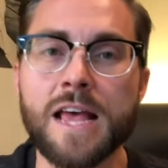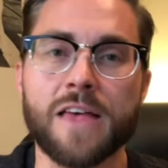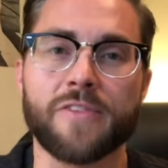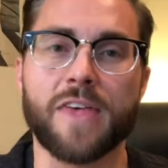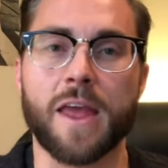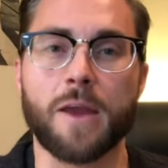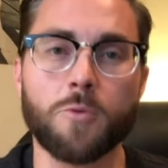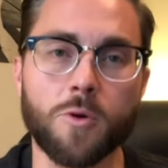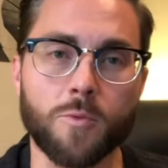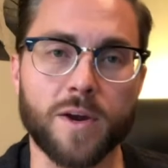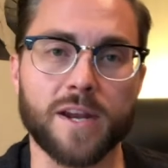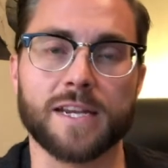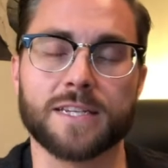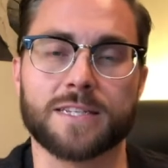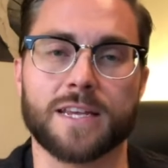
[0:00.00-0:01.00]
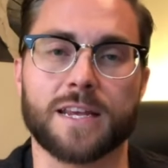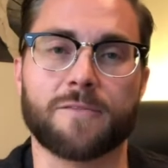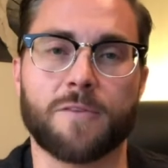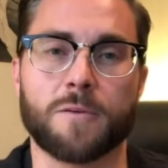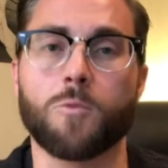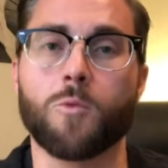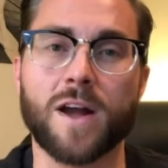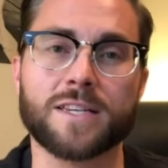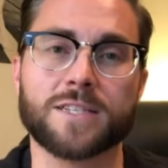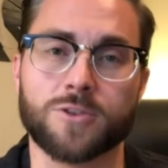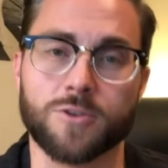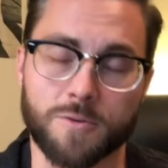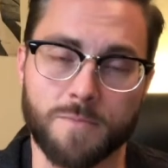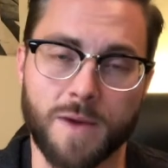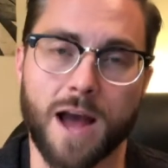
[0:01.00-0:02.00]
they were witnessing from
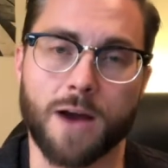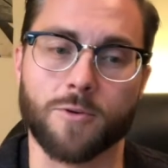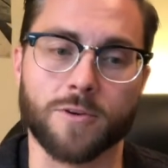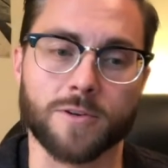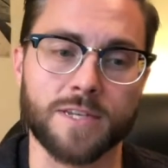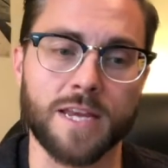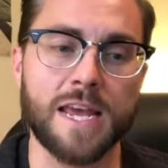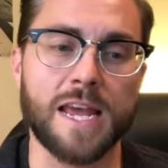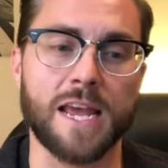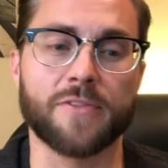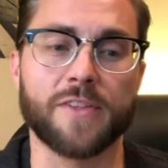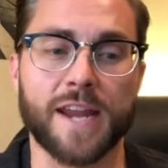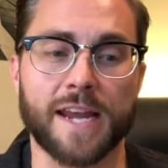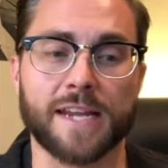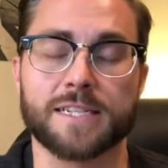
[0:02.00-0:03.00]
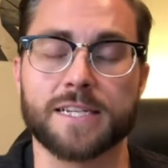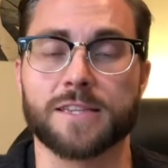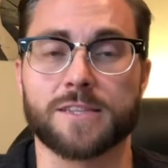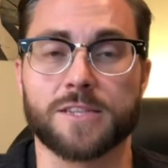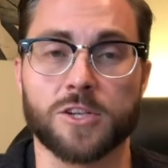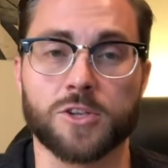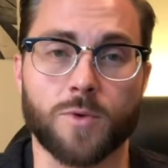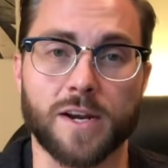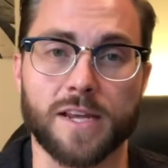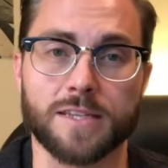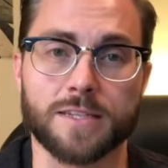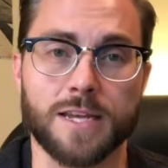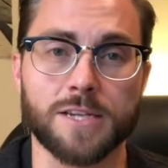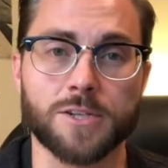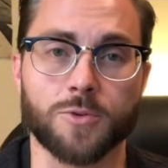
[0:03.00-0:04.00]
Western powers in the 19th to 20th
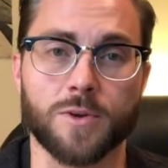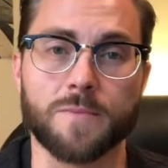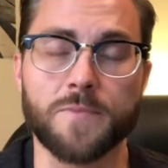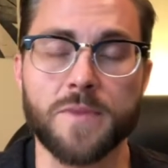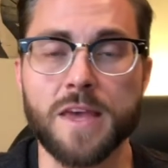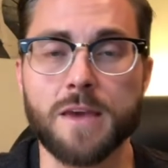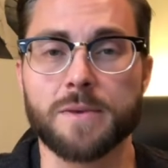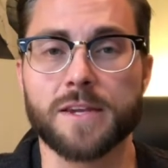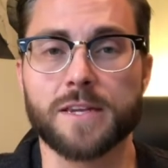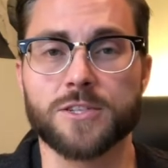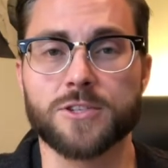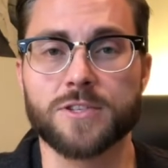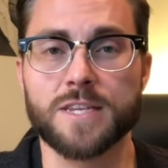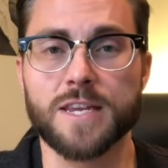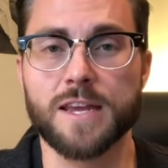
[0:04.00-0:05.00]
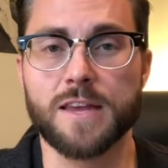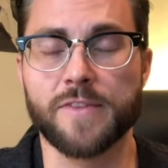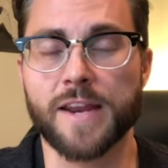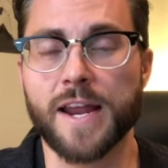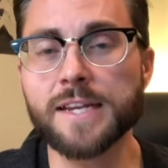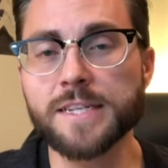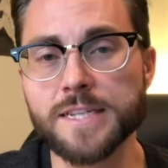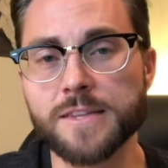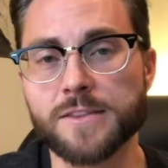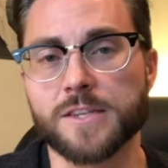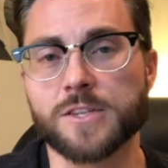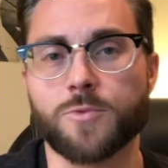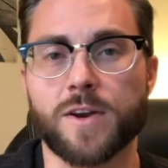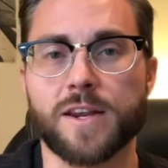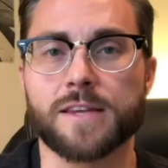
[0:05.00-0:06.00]
century. Because you see, in the 19th
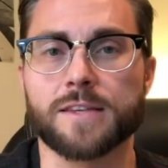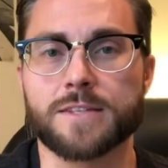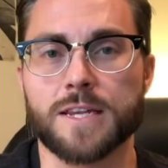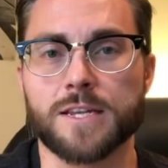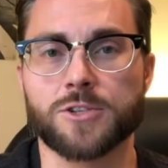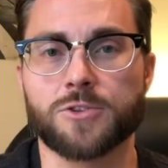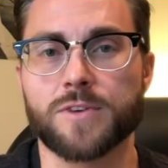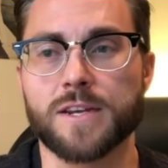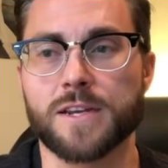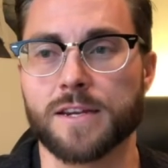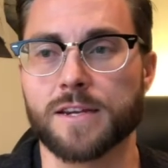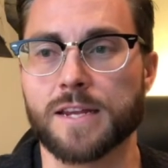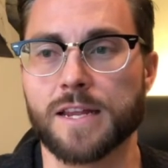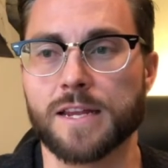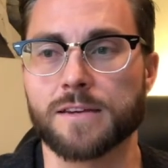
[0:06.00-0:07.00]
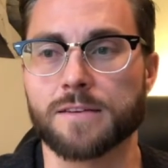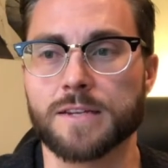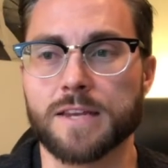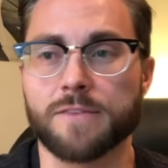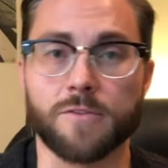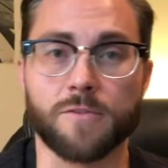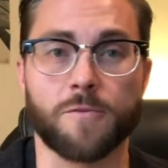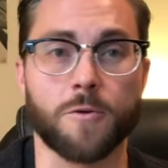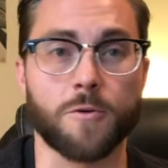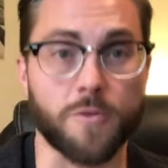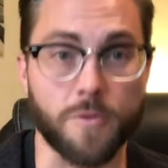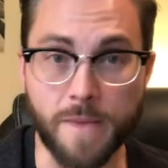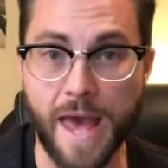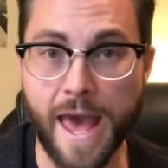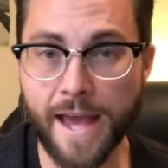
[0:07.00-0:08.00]
and 20th century, and, and even
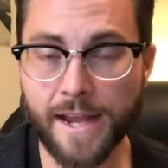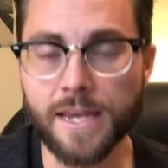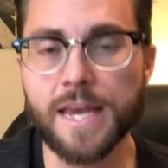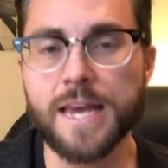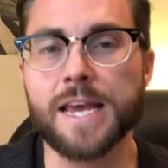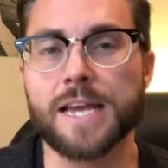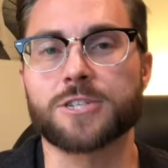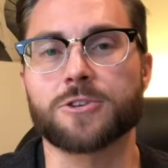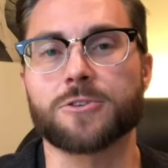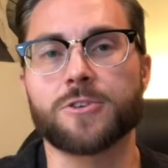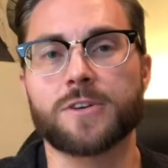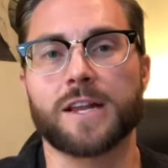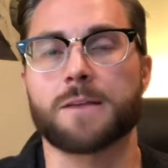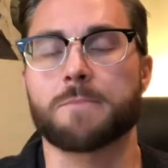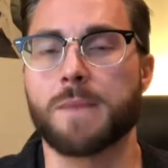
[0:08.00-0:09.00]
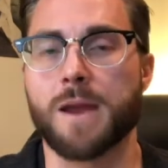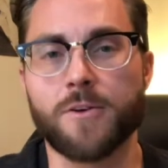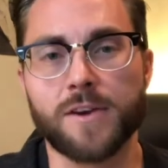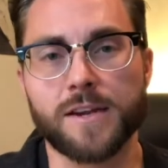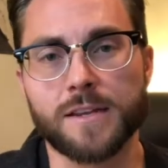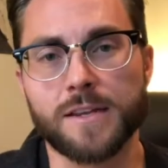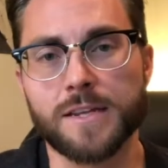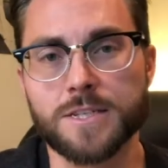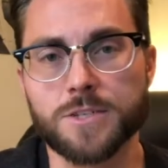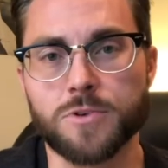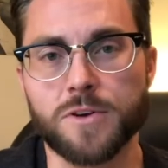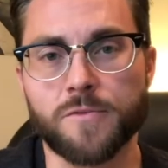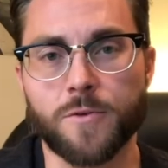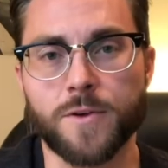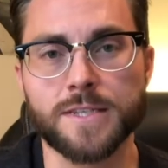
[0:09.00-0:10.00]
further back, as you look at American
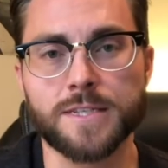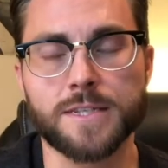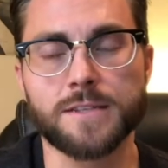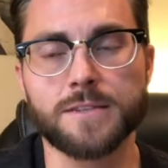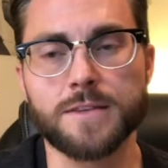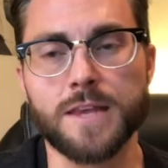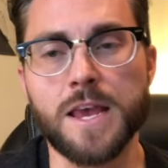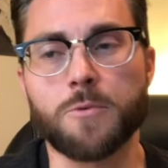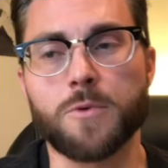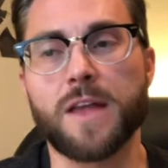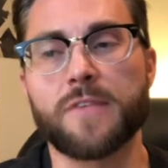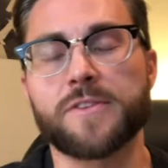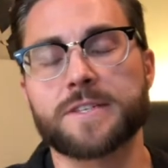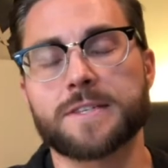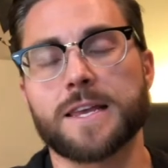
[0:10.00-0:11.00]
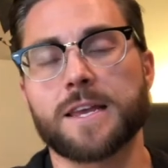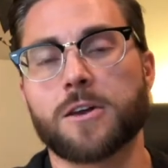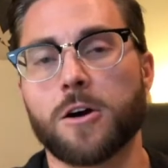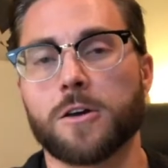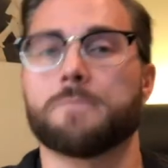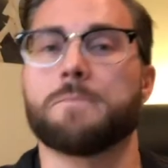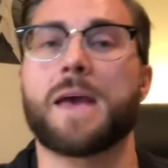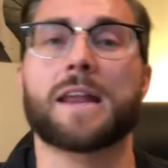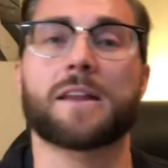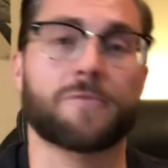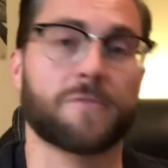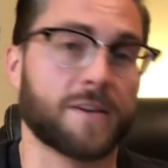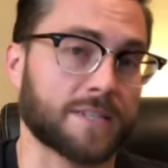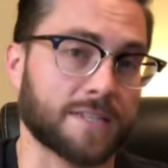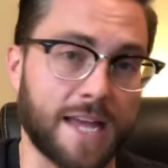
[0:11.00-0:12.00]
history, for instance, we had this thing called
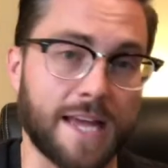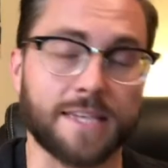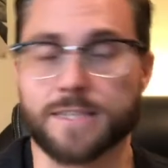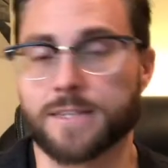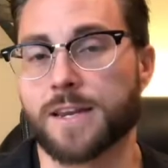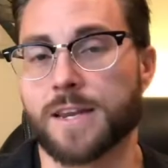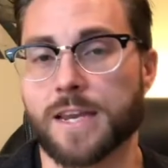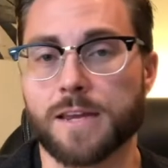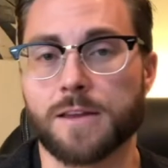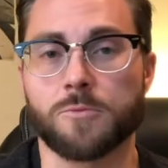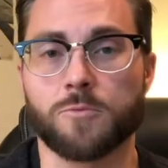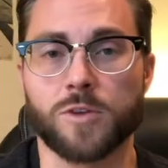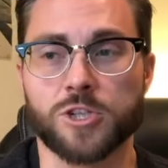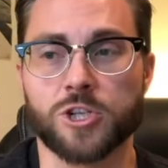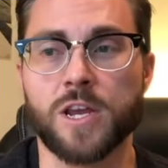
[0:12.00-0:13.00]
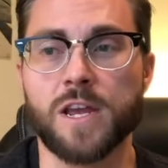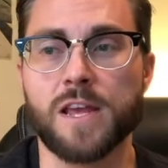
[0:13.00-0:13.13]
manifest destiny, in which